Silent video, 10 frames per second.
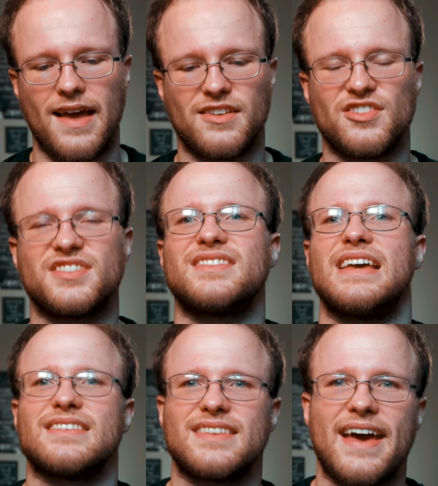and just
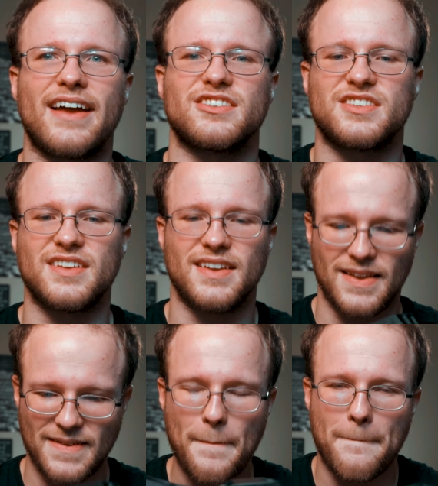stays attached
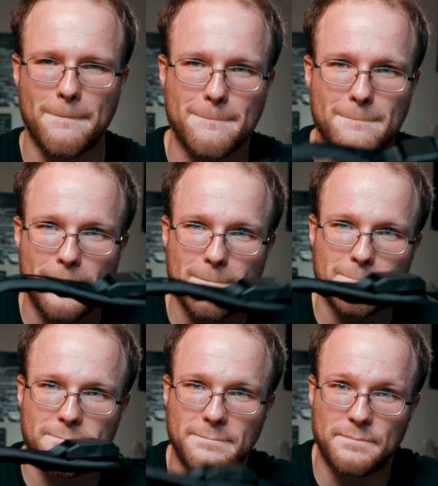
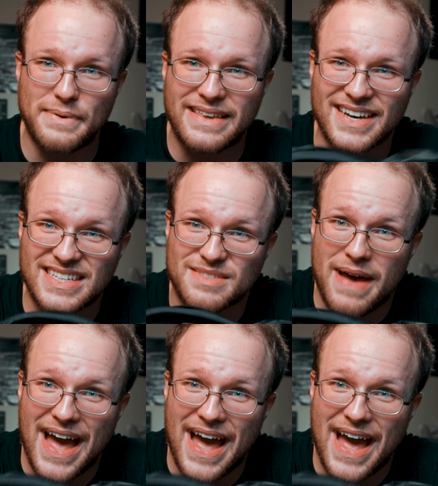because